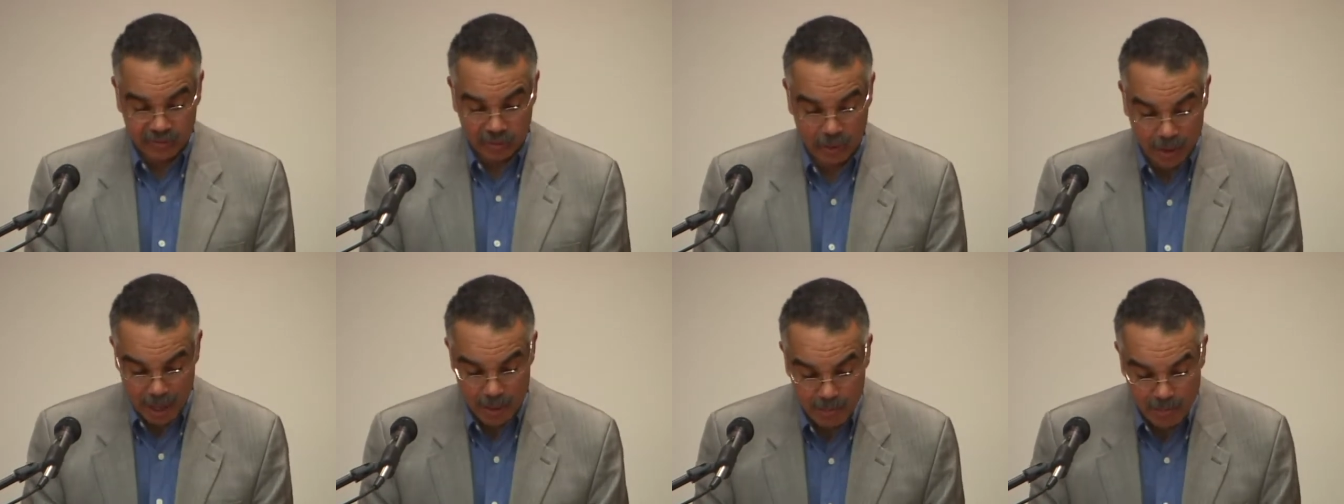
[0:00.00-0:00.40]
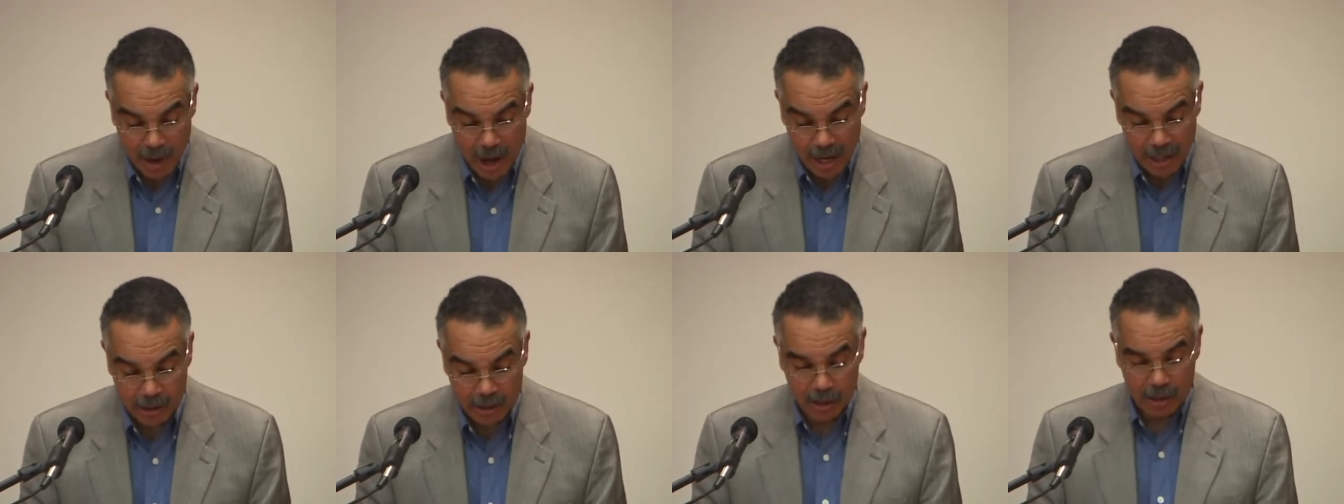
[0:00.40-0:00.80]
for
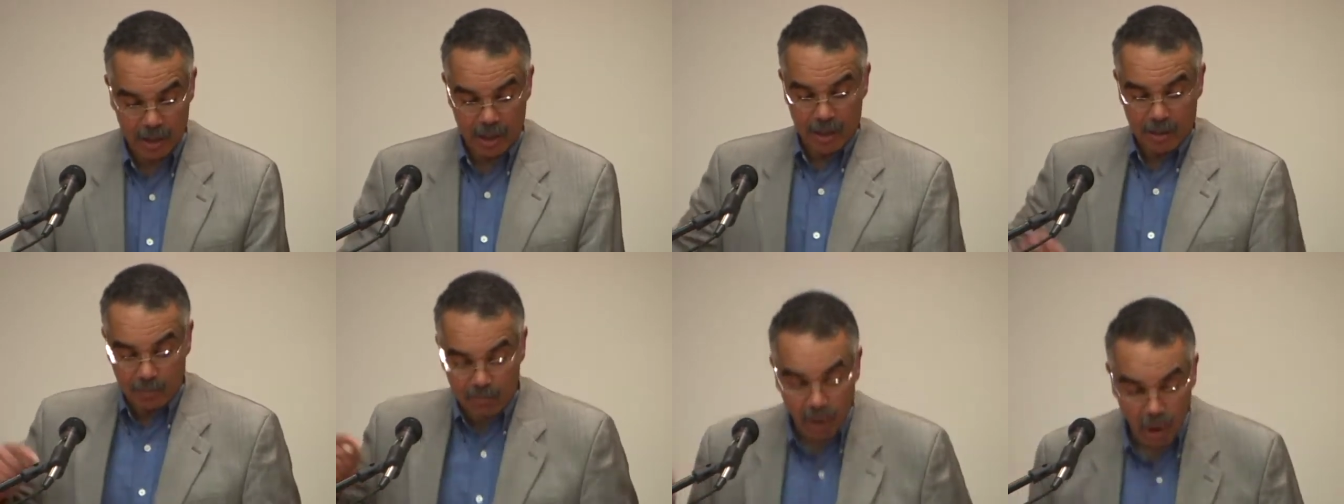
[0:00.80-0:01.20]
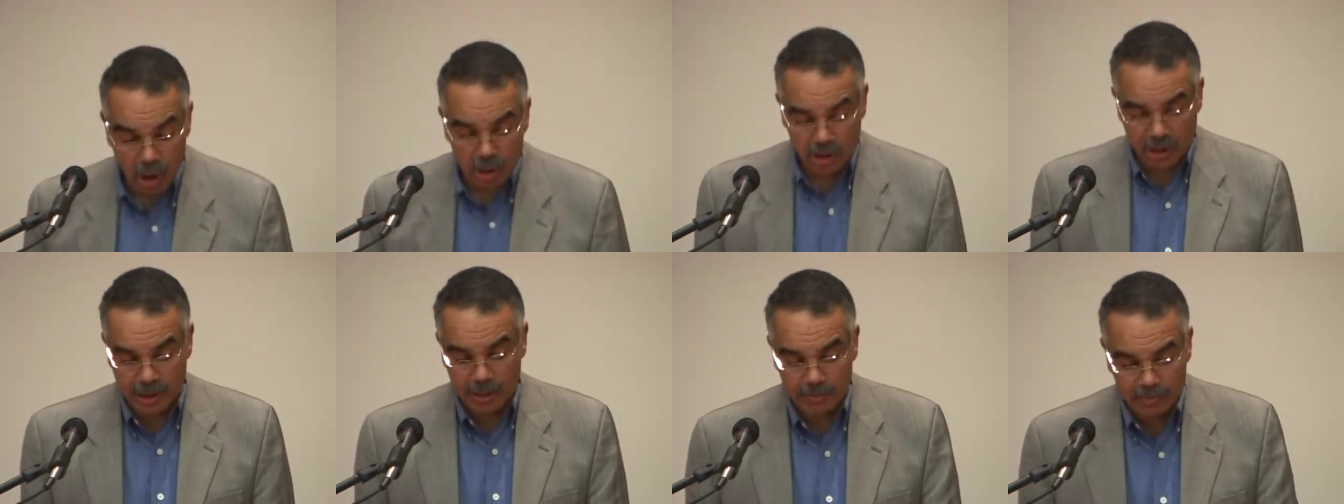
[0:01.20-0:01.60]
empire, Paul
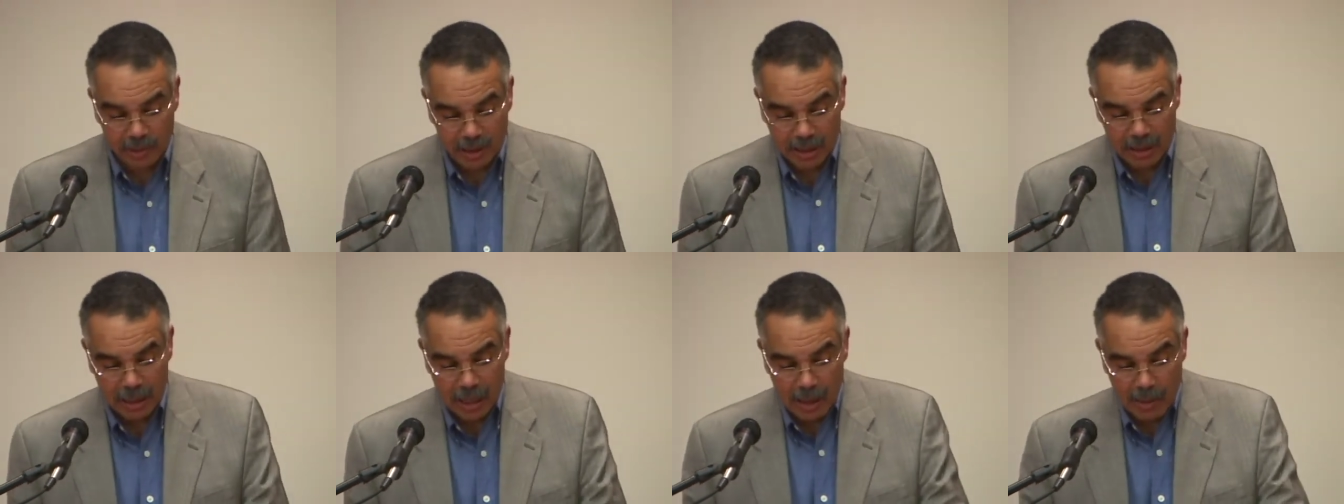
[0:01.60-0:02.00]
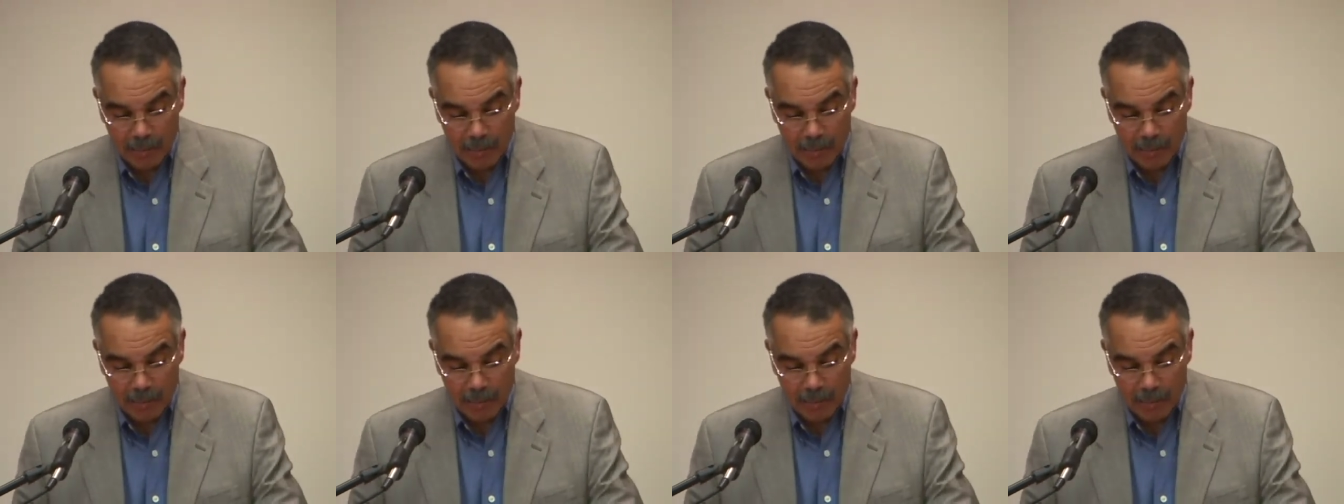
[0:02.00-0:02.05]
simply